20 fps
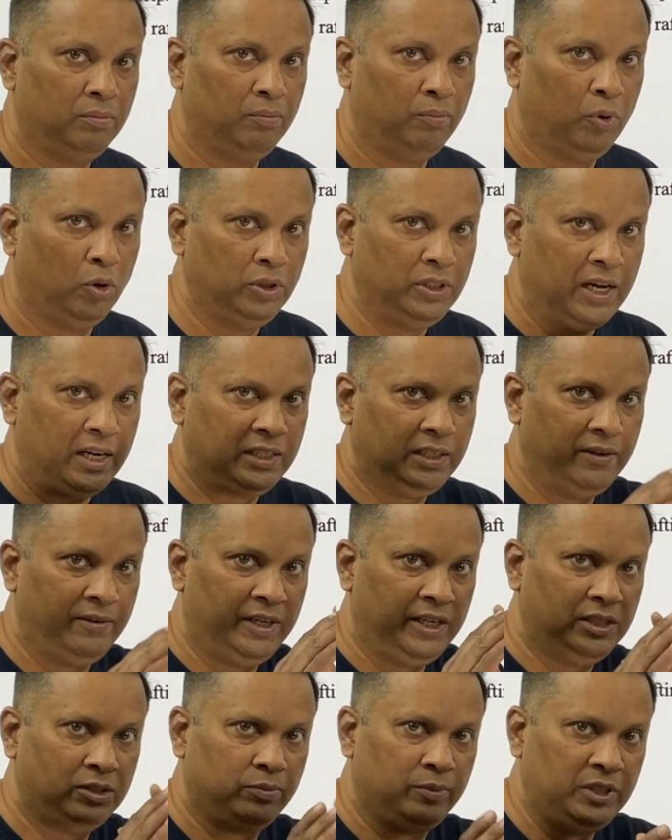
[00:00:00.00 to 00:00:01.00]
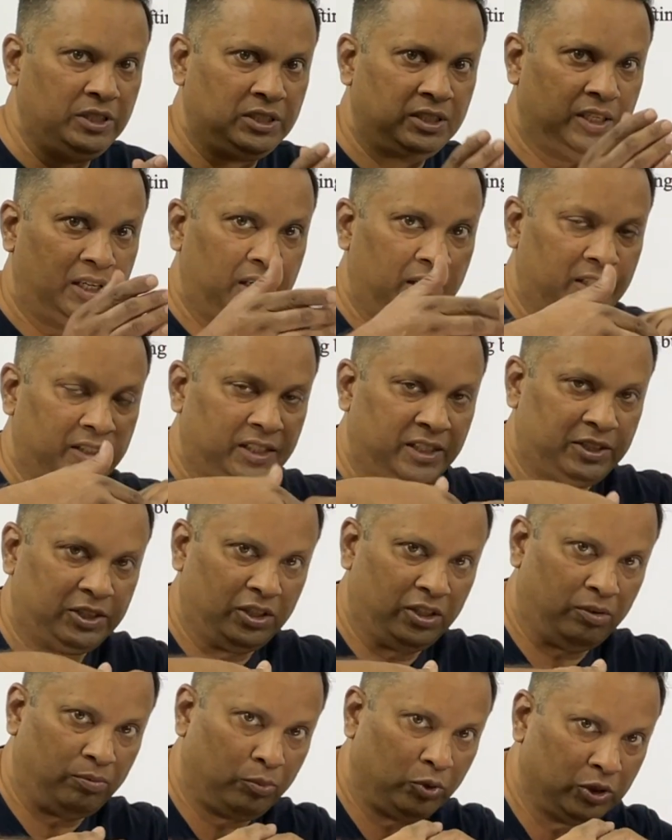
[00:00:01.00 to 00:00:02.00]
Both the activities means
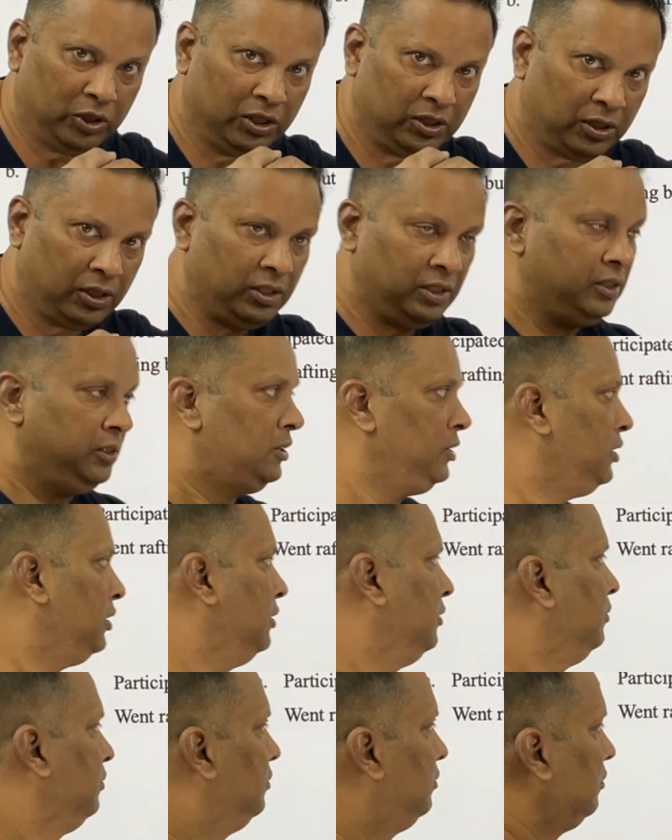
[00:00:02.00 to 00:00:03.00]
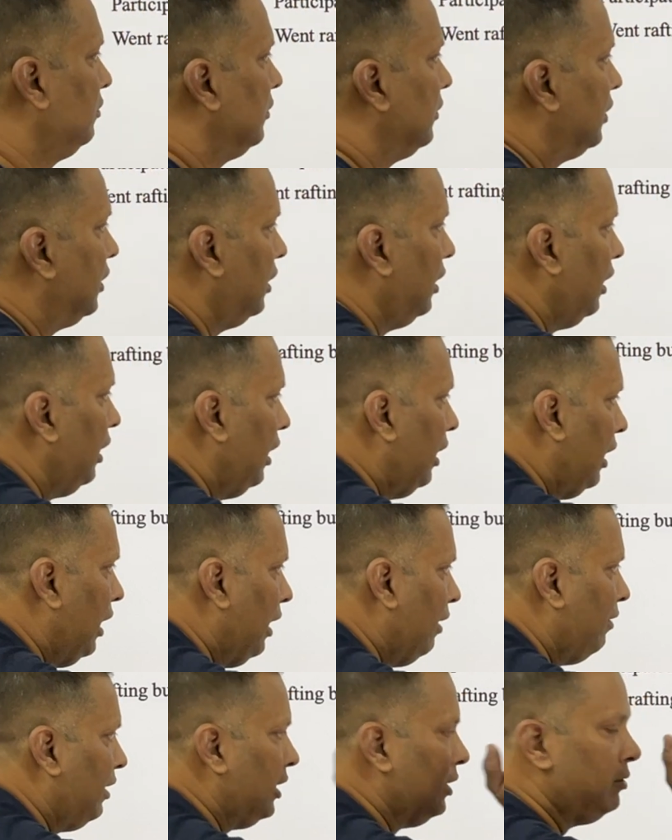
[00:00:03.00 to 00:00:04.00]
intersection of both the circles.
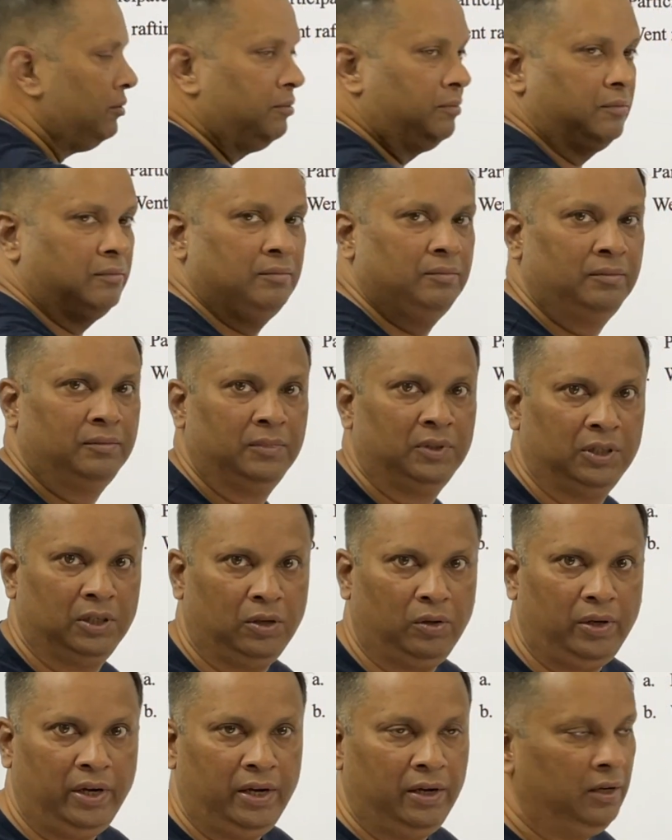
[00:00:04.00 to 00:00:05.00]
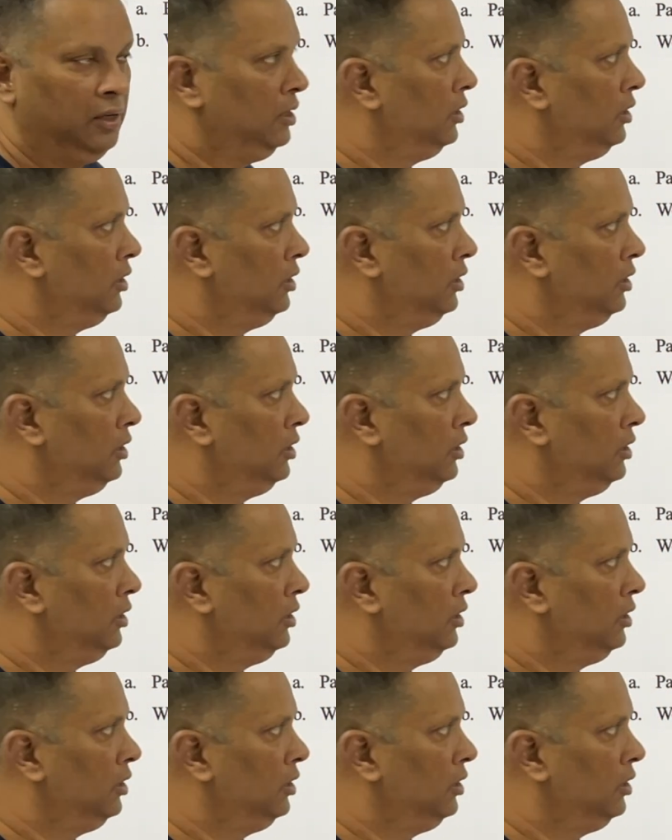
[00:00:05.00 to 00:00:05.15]
11. Okay.